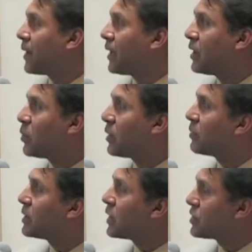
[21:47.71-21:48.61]
hit with
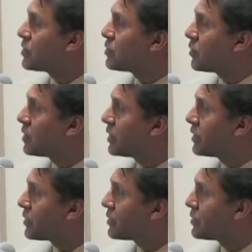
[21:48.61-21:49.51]
reductions over the
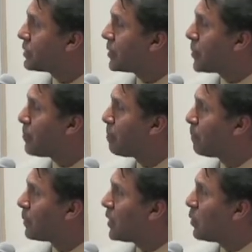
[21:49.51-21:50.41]
years. Um,
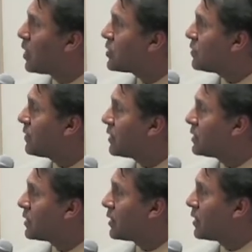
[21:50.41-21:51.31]
we also
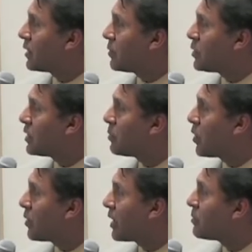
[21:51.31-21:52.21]
fund uh, community
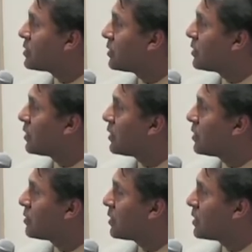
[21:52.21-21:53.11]
programs. And, uh,
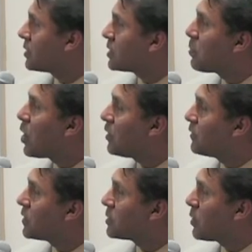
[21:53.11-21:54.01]
it's a small,
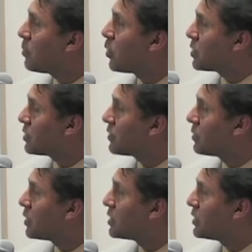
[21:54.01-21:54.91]
very small portion of the
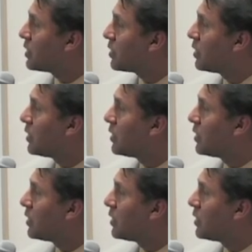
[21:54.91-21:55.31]
budget here,